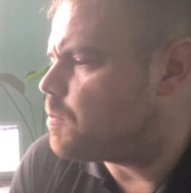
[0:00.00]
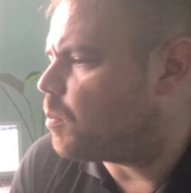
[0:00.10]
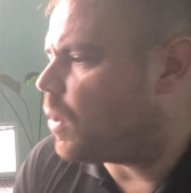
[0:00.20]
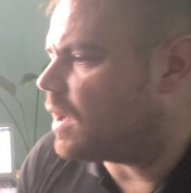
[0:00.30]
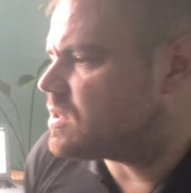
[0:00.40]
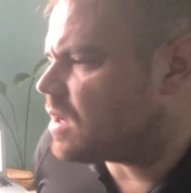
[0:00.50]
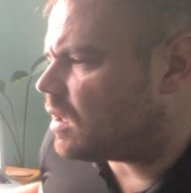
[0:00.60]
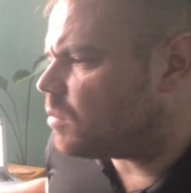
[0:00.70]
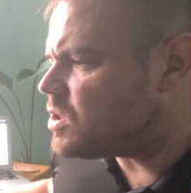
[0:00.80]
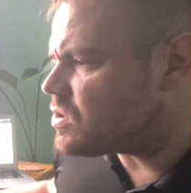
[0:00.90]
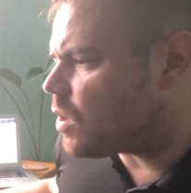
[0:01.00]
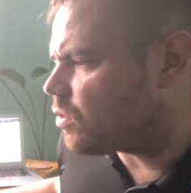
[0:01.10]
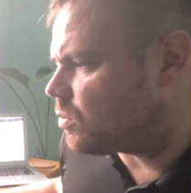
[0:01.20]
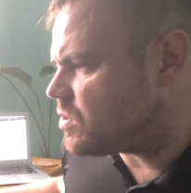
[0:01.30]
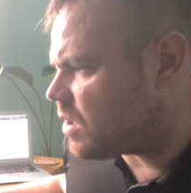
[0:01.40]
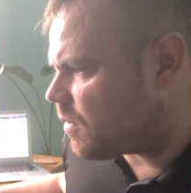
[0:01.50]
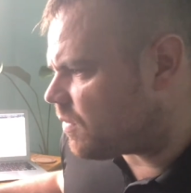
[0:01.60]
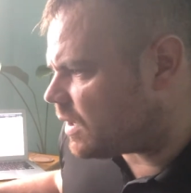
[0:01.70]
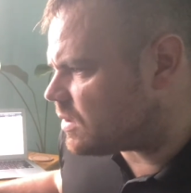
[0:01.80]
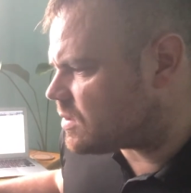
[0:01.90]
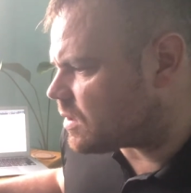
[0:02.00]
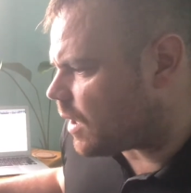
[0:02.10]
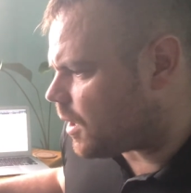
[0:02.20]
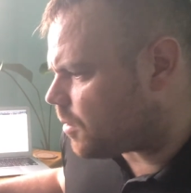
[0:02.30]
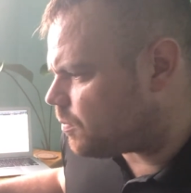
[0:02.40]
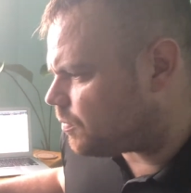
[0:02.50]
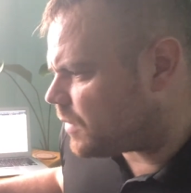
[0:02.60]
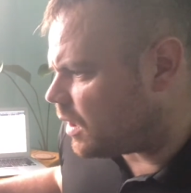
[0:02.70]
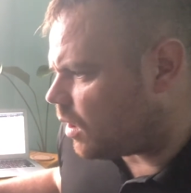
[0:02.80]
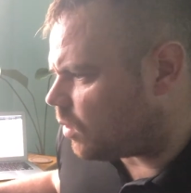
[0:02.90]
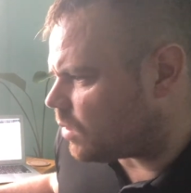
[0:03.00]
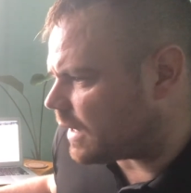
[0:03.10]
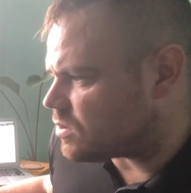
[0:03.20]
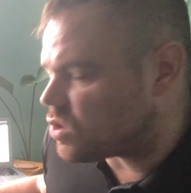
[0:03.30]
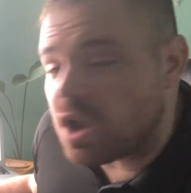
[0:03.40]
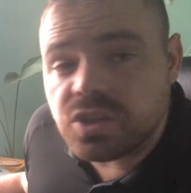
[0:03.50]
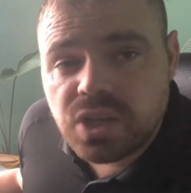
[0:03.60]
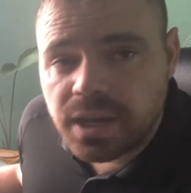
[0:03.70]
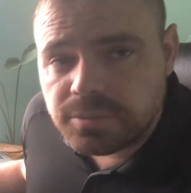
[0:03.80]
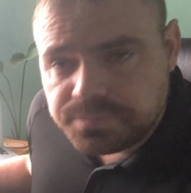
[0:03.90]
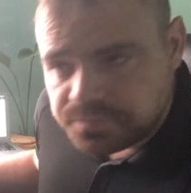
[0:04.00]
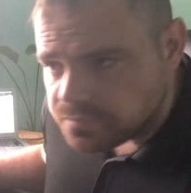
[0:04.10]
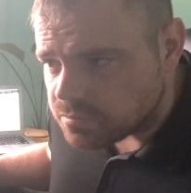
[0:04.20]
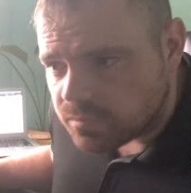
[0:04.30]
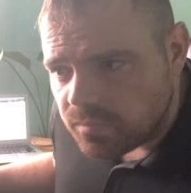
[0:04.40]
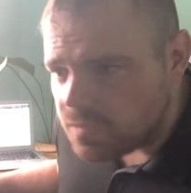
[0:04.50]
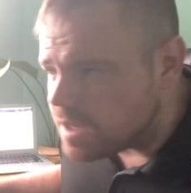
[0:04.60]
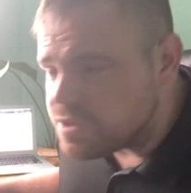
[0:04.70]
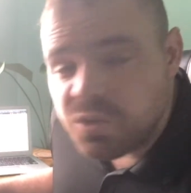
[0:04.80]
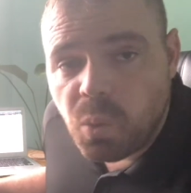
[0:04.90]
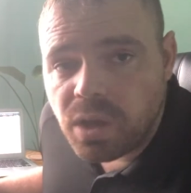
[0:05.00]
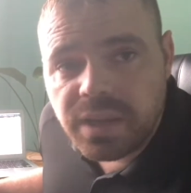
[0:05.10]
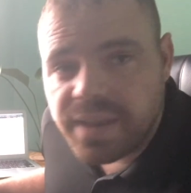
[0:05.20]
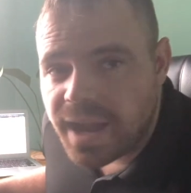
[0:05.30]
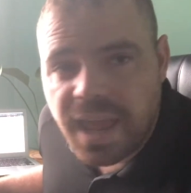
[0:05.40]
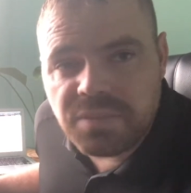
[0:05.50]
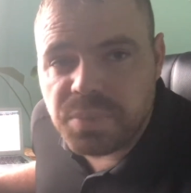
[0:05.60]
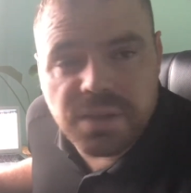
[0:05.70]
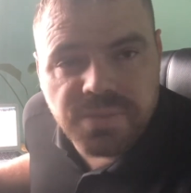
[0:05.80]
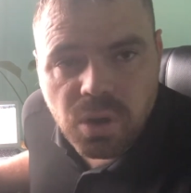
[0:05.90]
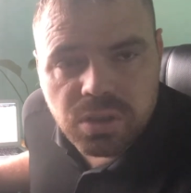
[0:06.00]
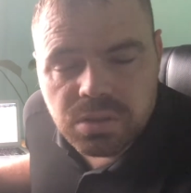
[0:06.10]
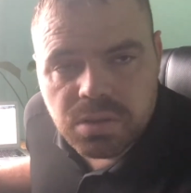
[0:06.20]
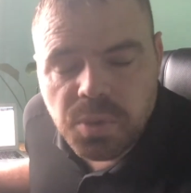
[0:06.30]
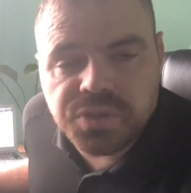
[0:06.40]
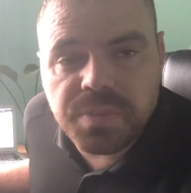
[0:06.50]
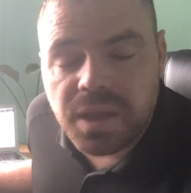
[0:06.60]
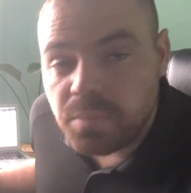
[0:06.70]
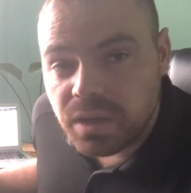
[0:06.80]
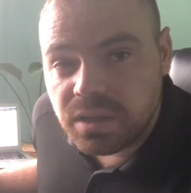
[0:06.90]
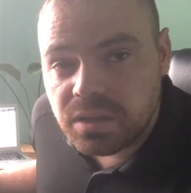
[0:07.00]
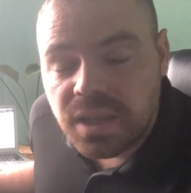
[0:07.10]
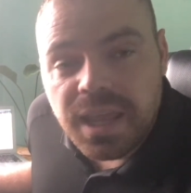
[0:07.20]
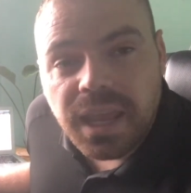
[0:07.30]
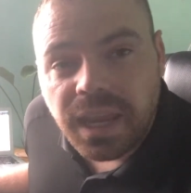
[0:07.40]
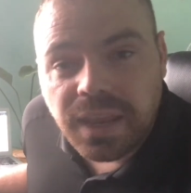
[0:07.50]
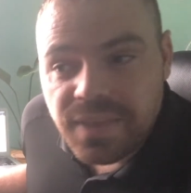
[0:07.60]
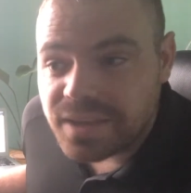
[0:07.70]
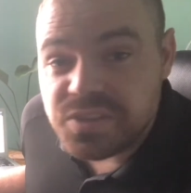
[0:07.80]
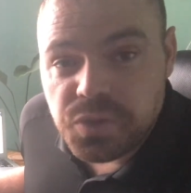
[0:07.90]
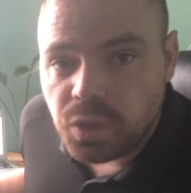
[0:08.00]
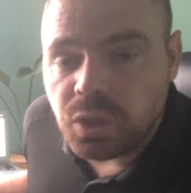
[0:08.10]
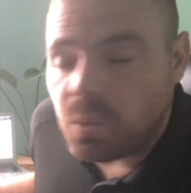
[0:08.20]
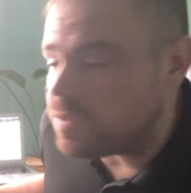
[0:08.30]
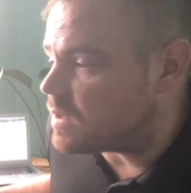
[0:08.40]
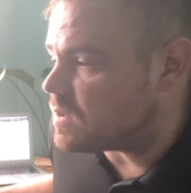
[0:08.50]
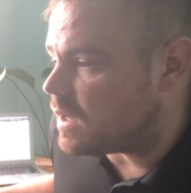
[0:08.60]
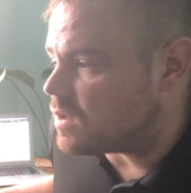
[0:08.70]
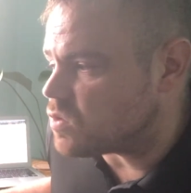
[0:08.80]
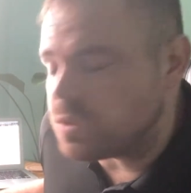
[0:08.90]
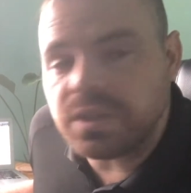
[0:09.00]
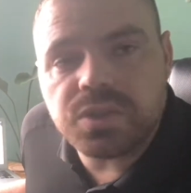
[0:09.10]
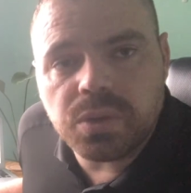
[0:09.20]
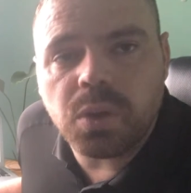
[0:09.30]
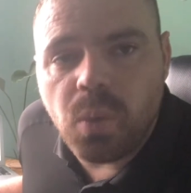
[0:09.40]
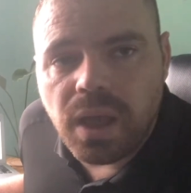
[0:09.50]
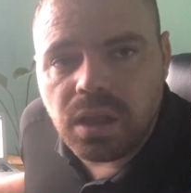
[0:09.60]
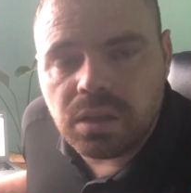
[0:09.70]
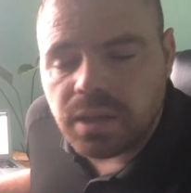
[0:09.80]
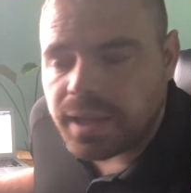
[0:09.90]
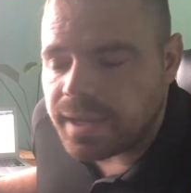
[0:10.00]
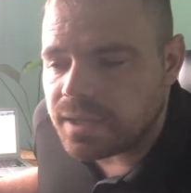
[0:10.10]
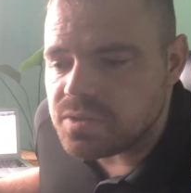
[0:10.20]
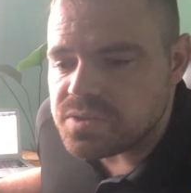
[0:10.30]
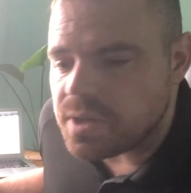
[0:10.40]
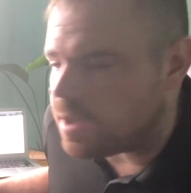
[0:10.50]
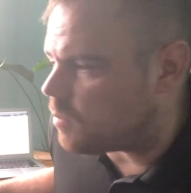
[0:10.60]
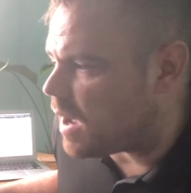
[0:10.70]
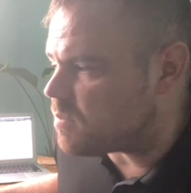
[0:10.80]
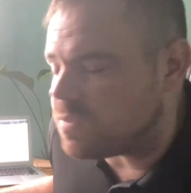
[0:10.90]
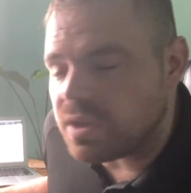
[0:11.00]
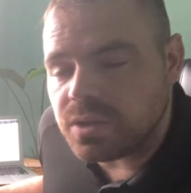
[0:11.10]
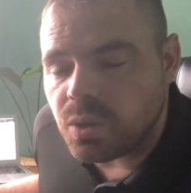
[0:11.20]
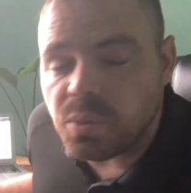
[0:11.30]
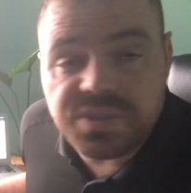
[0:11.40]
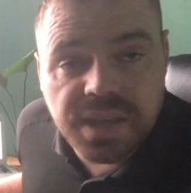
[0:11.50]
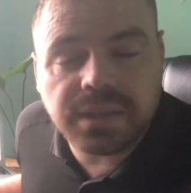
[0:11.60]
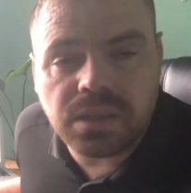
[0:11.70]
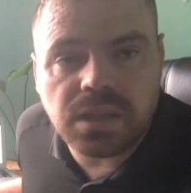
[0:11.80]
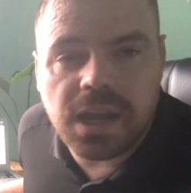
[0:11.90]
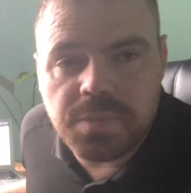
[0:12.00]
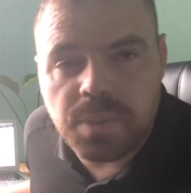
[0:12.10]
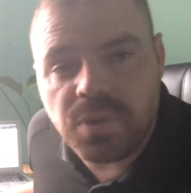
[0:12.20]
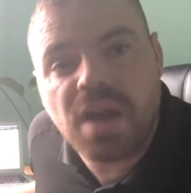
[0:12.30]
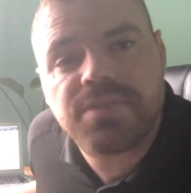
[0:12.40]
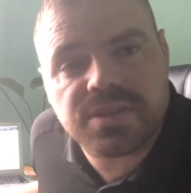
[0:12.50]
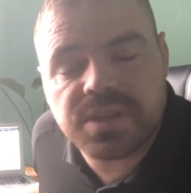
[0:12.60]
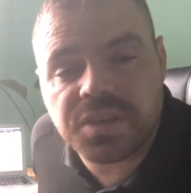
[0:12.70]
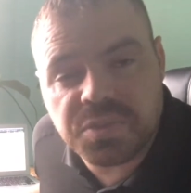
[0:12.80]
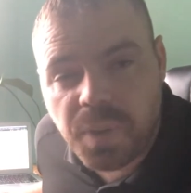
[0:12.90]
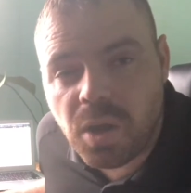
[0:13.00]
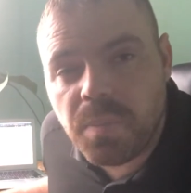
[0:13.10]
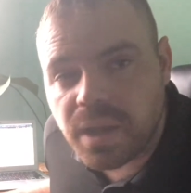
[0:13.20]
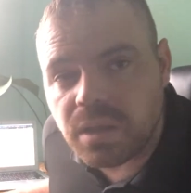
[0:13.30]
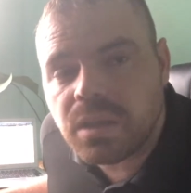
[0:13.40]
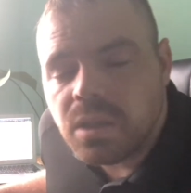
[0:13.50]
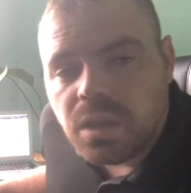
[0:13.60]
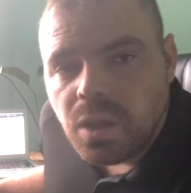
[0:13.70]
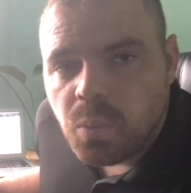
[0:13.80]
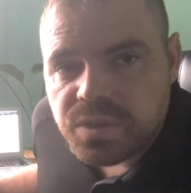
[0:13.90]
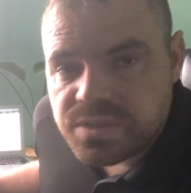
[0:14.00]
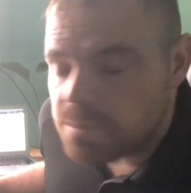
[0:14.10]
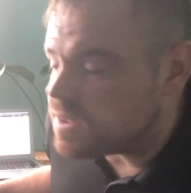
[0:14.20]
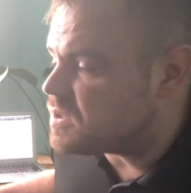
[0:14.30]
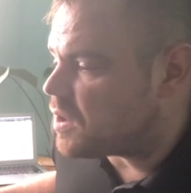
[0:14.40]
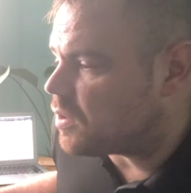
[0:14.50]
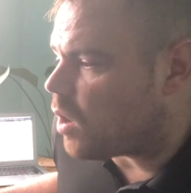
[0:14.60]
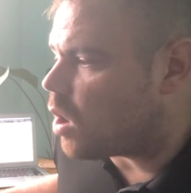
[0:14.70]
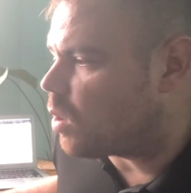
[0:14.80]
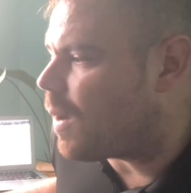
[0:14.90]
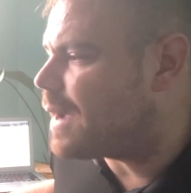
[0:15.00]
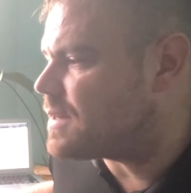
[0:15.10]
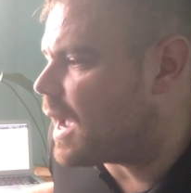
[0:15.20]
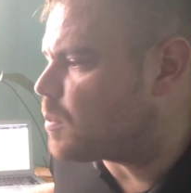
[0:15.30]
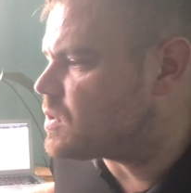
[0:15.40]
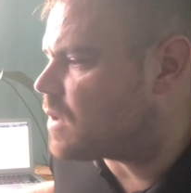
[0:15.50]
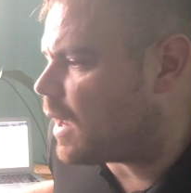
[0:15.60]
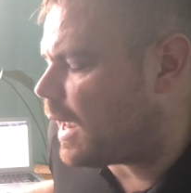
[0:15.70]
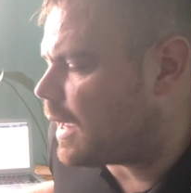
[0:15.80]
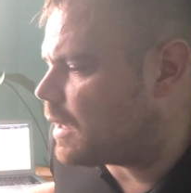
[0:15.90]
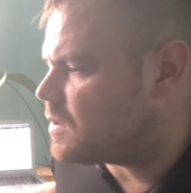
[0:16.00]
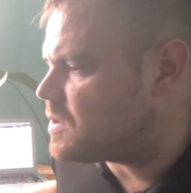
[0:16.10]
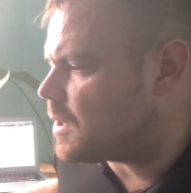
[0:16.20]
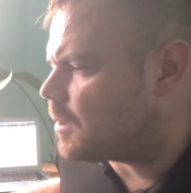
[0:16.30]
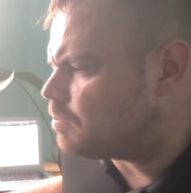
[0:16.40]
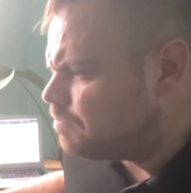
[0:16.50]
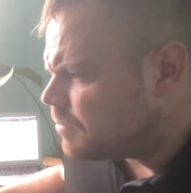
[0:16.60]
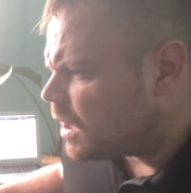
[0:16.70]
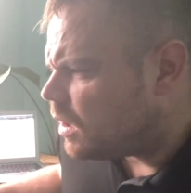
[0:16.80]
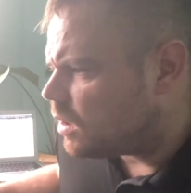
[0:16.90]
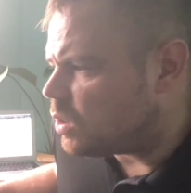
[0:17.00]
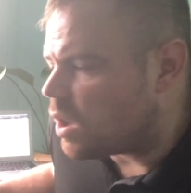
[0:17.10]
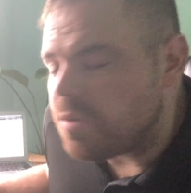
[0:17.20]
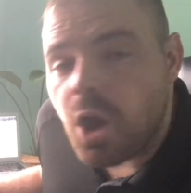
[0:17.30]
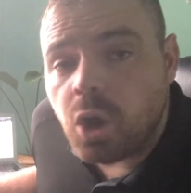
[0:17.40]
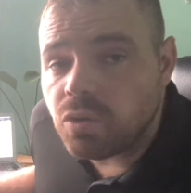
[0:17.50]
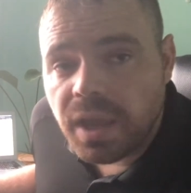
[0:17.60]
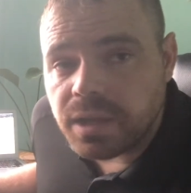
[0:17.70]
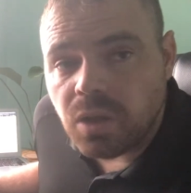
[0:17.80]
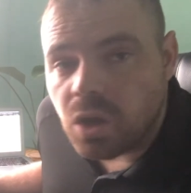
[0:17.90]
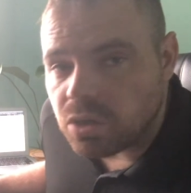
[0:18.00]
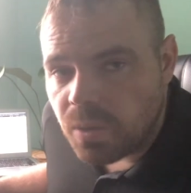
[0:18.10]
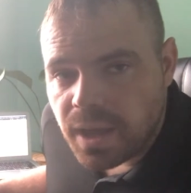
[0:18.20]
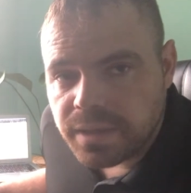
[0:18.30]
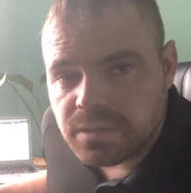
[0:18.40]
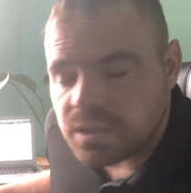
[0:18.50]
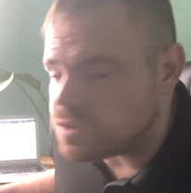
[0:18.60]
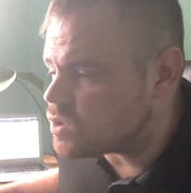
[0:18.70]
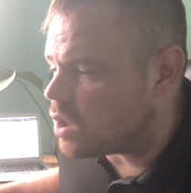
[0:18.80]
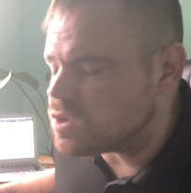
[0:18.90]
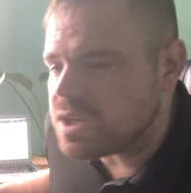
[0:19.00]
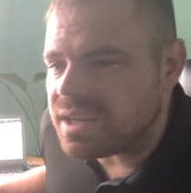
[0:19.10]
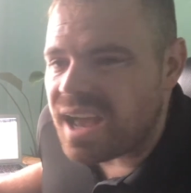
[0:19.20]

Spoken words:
But let me just go through some of these. Like Tron Chain is the one that I have by far the most amount of money in, and that is the only one that is really doing well. And I was taking a lot of my profits and experimenting with some of these other ROI Dapps. And you know, I've already ROI'd in Tron Chain.